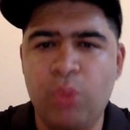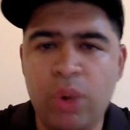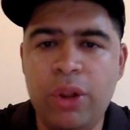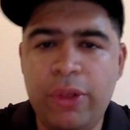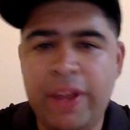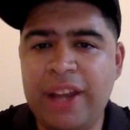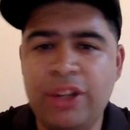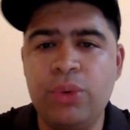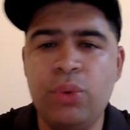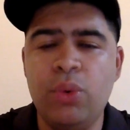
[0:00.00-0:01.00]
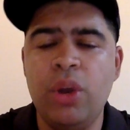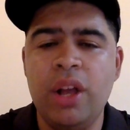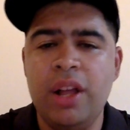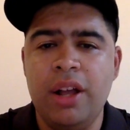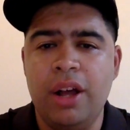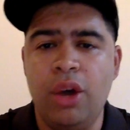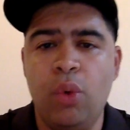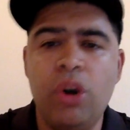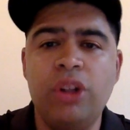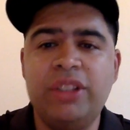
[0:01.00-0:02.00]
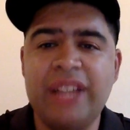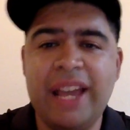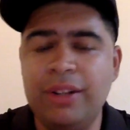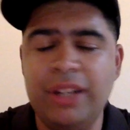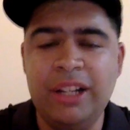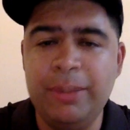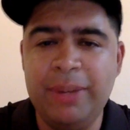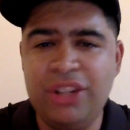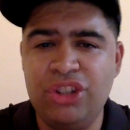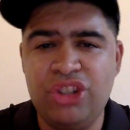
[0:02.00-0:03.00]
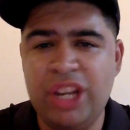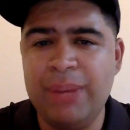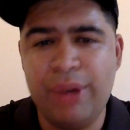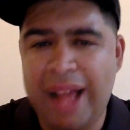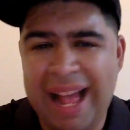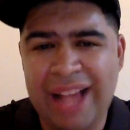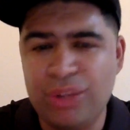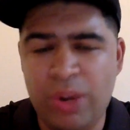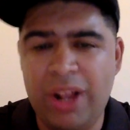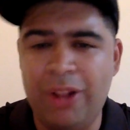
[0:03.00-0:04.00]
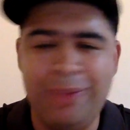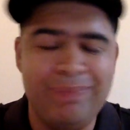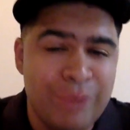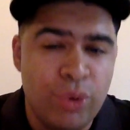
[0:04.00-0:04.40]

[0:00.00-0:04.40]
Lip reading: Will they do a World title Elimination Chamber as well?